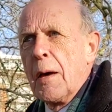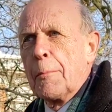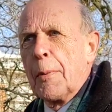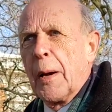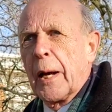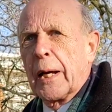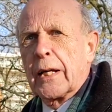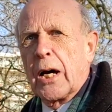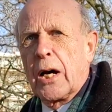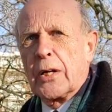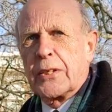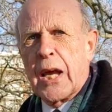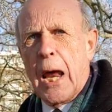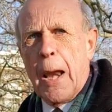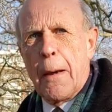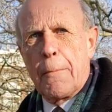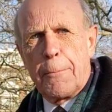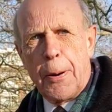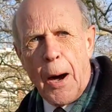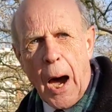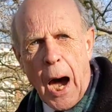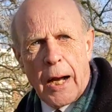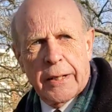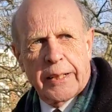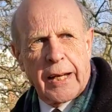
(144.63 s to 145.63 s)
because
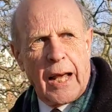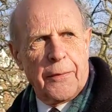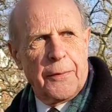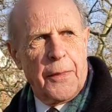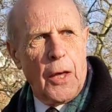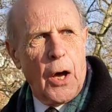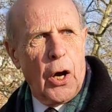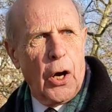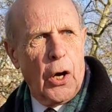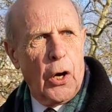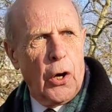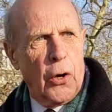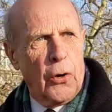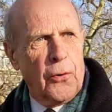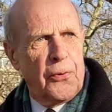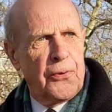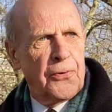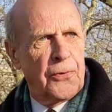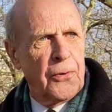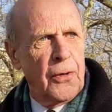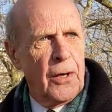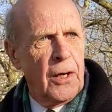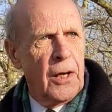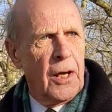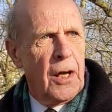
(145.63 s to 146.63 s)
it parted the
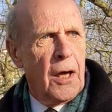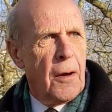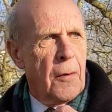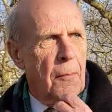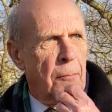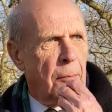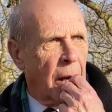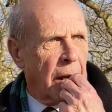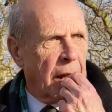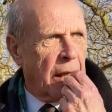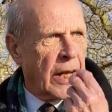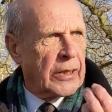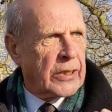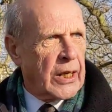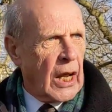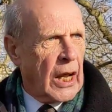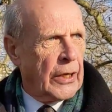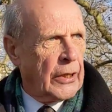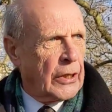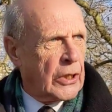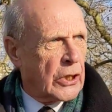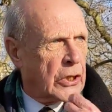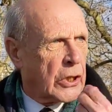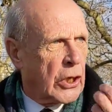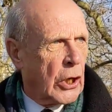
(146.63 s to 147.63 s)
hoof, but it
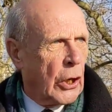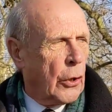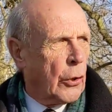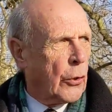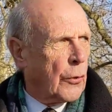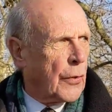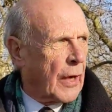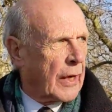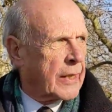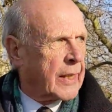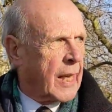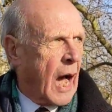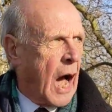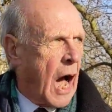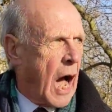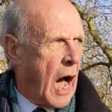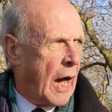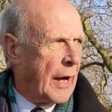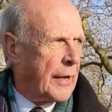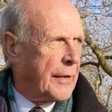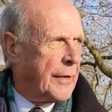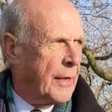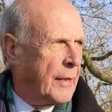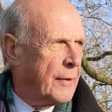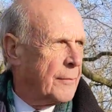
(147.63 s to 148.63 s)
didn't chew the
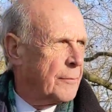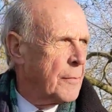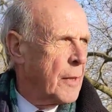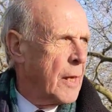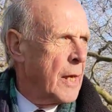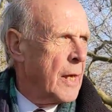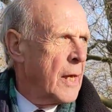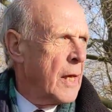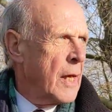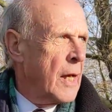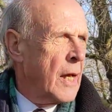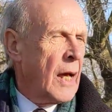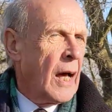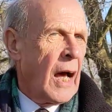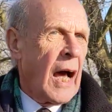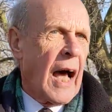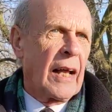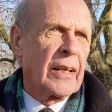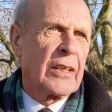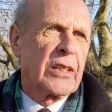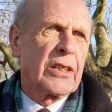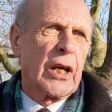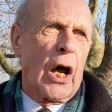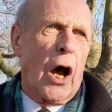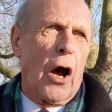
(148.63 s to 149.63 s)
cud.
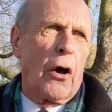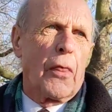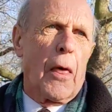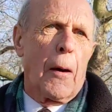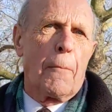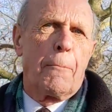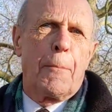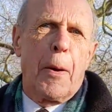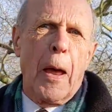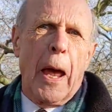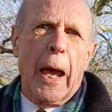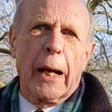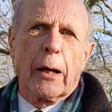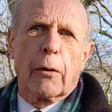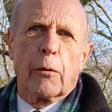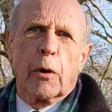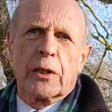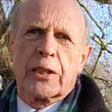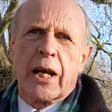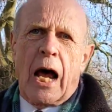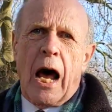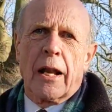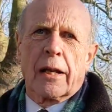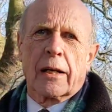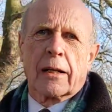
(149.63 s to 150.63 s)
And so the pig
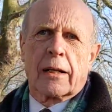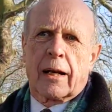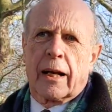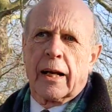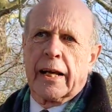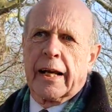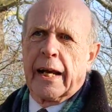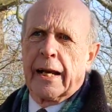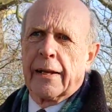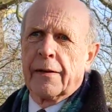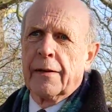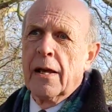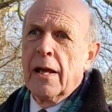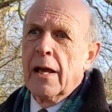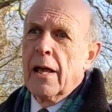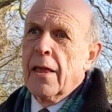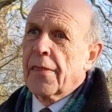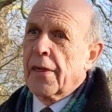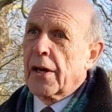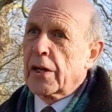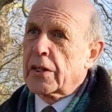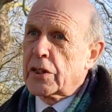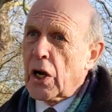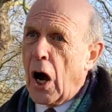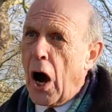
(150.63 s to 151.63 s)
was unclean,
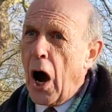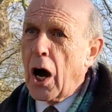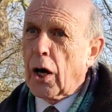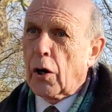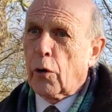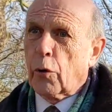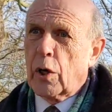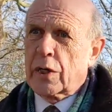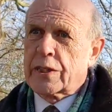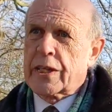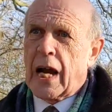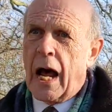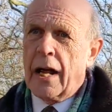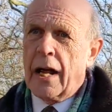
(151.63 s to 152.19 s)
the dog was